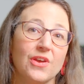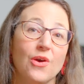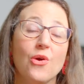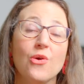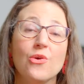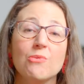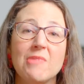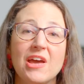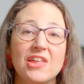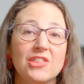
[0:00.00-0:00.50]

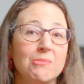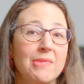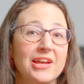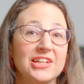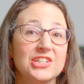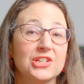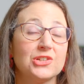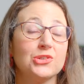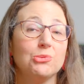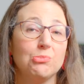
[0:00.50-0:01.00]
Her
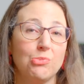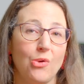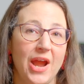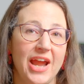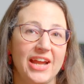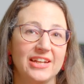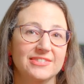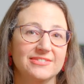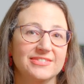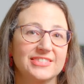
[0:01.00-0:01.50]
mathematical
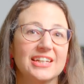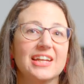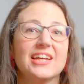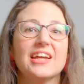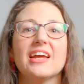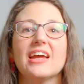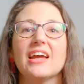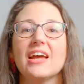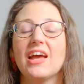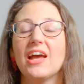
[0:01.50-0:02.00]
brain
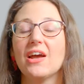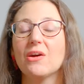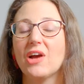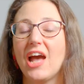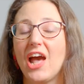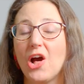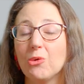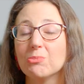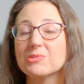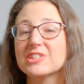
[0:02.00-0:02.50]

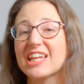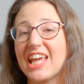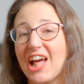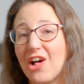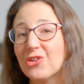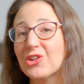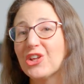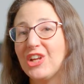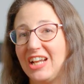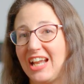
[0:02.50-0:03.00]
helped
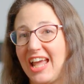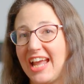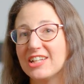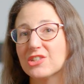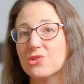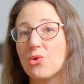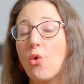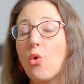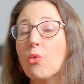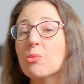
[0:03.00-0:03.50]

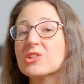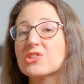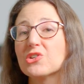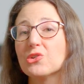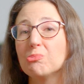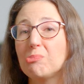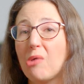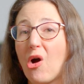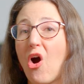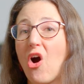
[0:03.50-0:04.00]
calculate
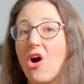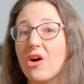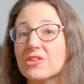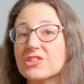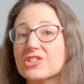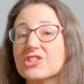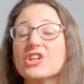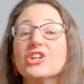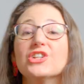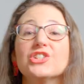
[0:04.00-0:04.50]
orbital paths